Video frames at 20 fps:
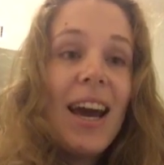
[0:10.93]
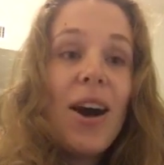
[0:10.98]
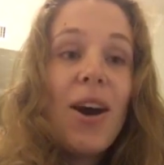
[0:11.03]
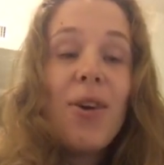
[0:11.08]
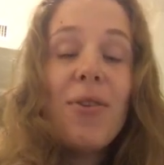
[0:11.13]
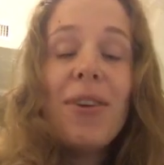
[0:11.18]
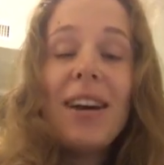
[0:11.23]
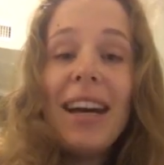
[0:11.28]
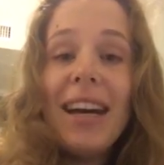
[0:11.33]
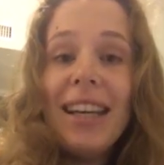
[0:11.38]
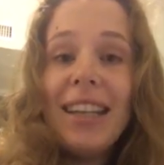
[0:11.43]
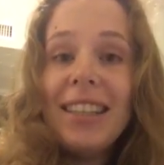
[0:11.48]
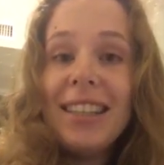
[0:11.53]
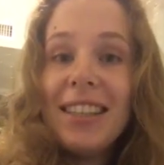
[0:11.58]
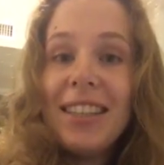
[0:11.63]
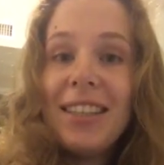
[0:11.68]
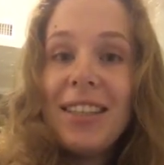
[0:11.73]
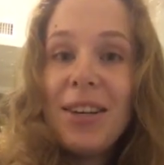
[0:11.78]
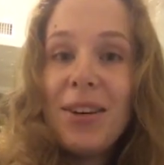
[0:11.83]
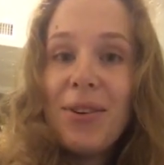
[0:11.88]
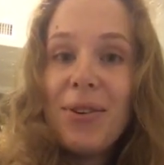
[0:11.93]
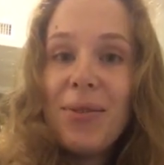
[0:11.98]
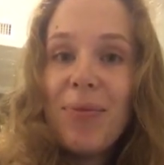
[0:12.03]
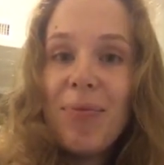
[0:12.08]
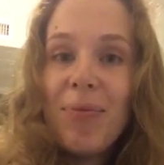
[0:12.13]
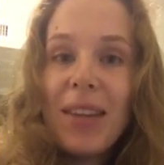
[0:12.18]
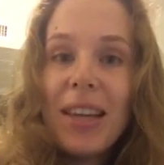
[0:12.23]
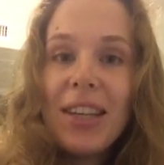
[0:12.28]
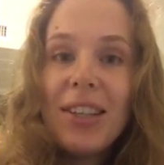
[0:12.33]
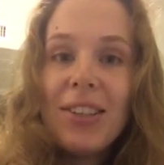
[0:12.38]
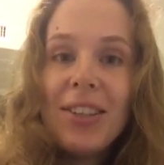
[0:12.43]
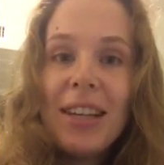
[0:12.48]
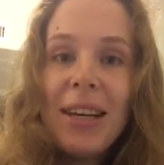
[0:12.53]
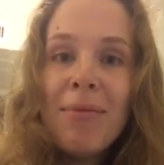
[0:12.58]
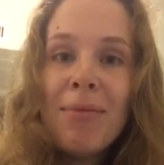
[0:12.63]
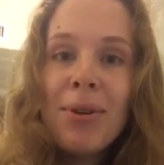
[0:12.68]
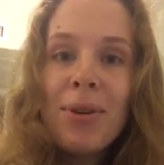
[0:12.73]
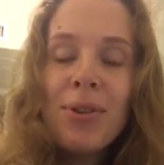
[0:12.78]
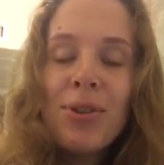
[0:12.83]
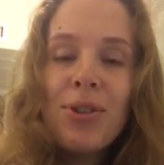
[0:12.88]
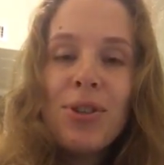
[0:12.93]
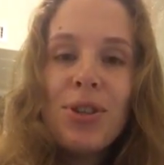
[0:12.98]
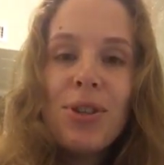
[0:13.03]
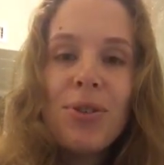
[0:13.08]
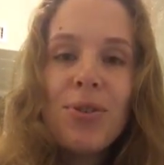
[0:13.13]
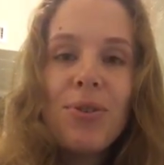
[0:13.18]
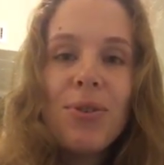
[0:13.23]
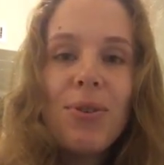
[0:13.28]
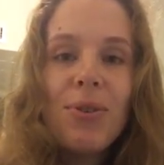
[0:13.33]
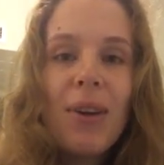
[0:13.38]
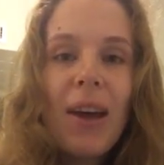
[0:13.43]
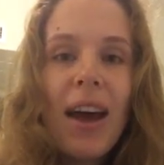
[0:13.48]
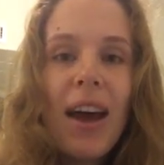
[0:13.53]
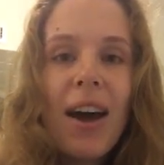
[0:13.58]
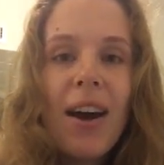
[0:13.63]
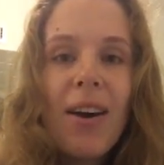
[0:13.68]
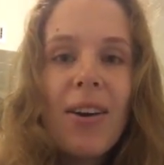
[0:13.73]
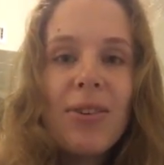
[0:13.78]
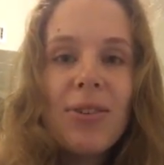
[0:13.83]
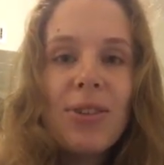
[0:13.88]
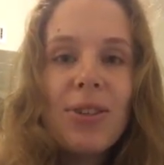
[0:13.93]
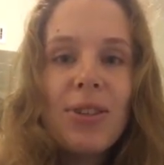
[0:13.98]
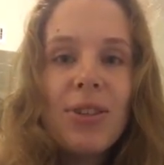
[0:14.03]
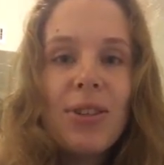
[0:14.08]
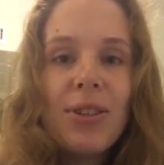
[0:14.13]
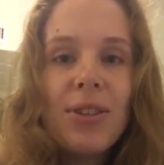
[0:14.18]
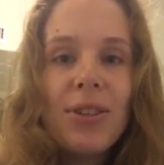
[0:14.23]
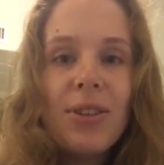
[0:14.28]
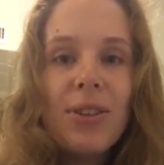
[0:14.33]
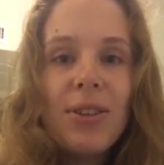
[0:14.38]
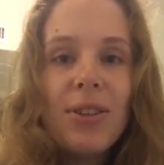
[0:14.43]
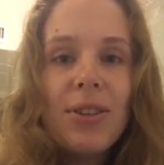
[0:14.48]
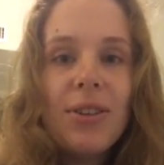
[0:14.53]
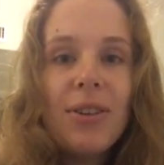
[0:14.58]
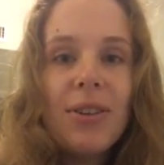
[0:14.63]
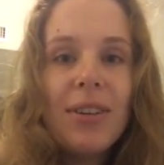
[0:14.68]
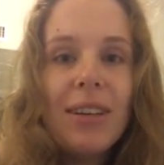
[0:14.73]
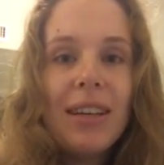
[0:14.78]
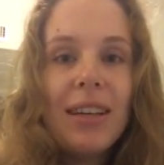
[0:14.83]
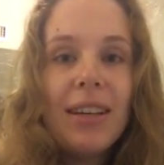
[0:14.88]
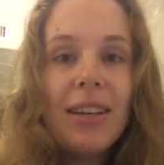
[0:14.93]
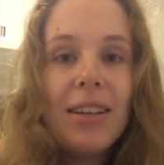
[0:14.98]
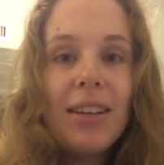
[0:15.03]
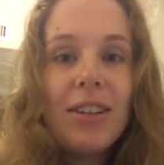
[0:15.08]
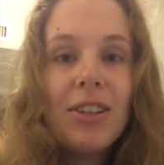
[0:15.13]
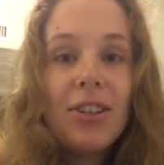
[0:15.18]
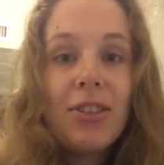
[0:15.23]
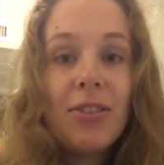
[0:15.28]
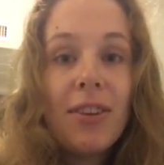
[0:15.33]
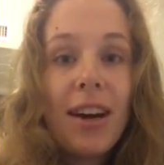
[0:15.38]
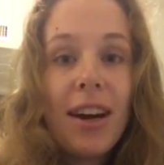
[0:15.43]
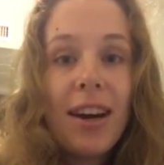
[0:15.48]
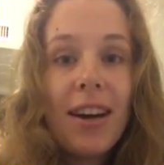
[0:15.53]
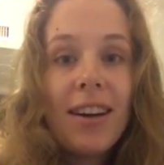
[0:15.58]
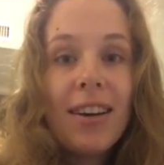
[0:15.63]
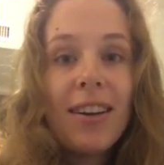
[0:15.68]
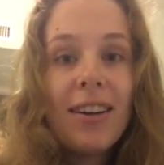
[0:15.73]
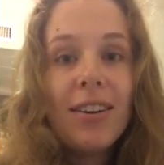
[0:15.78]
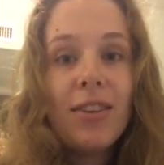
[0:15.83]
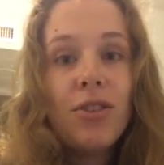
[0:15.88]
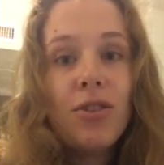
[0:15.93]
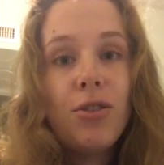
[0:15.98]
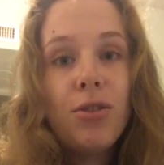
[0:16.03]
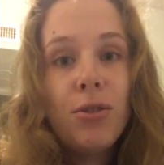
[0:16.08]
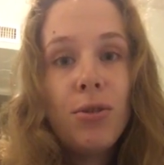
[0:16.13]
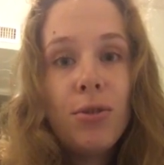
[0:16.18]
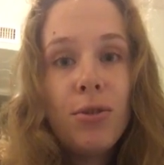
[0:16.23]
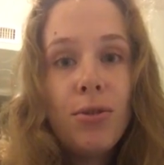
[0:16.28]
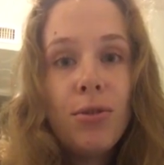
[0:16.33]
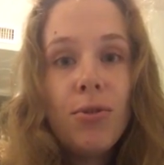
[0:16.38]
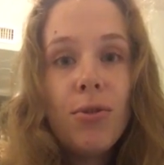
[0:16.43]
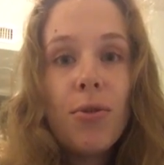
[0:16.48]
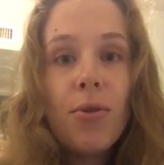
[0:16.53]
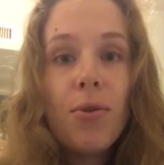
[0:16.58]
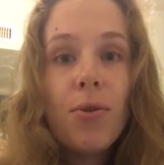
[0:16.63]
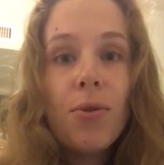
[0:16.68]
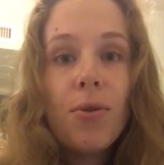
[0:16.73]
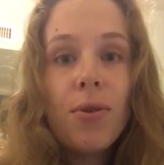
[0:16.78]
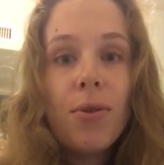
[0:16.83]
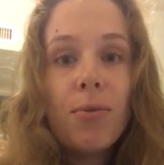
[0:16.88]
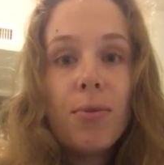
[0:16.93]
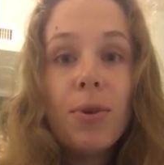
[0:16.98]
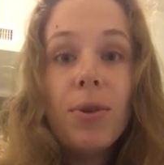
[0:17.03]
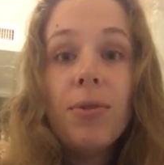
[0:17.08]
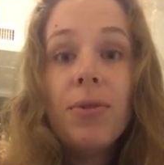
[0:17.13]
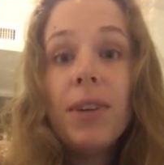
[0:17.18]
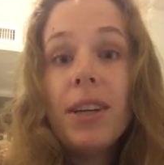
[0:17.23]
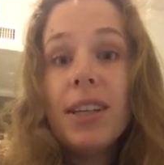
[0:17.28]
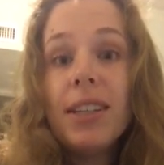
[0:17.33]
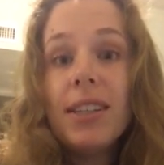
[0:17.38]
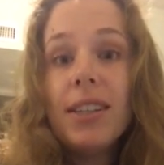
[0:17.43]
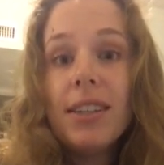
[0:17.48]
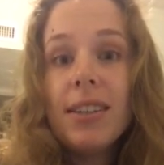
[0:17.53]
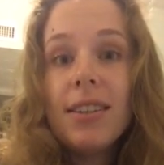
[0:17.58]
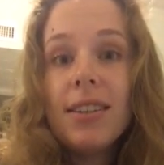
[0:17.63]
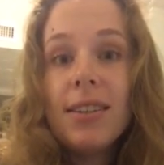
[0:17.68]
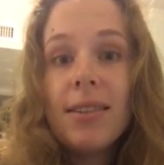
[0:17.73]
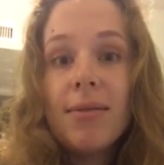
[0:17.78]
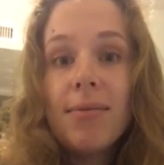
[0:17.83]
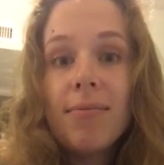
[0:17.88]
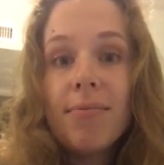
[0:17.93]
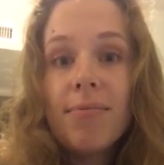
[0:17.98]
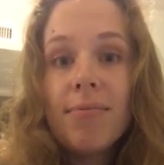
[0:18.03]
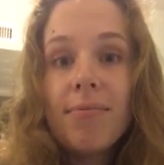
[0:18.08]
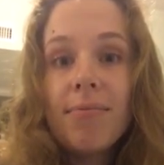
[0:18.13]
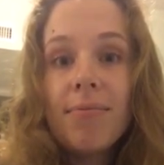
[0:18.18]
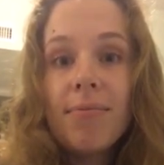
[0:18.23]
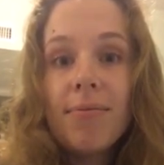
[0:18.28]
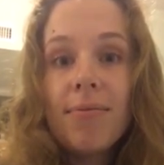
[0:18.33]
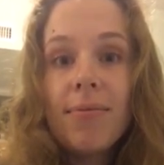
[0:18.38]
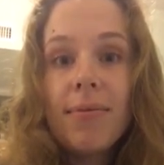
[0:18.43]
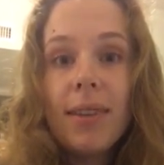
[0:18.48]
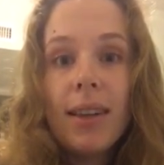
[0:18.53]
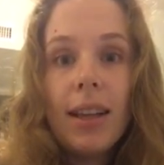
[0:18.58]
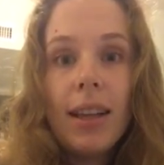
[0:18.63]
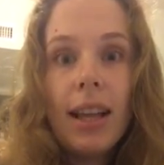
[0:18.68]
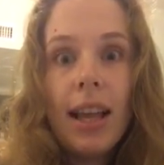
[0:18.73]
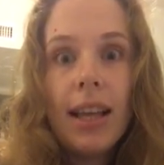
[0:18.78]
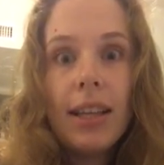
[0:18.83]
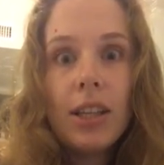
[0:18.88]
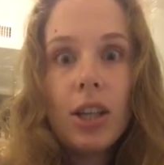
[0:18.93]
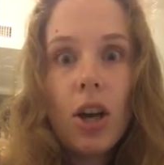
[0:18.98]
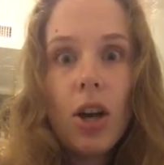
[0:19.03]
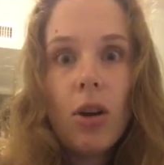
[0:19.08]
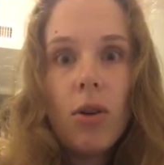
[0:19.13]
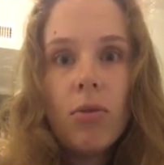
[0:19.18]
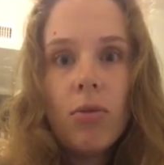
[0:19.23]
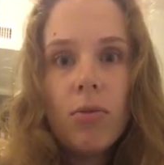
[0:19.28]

All right, so today I'm going to show you how to track two or more faces. Let's go.